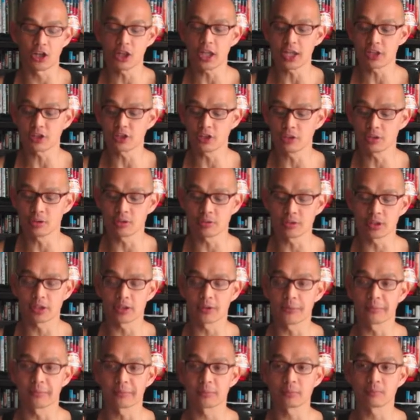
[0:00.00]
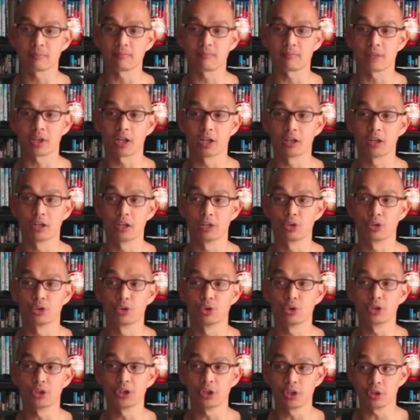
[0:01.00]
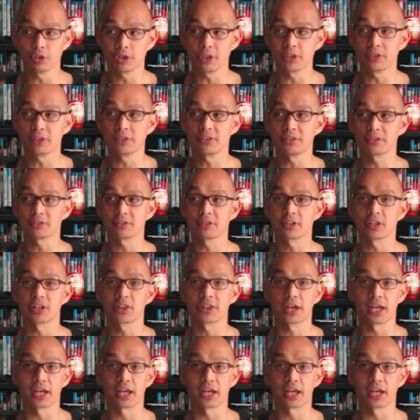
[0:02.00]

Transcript: on that note, you'll notice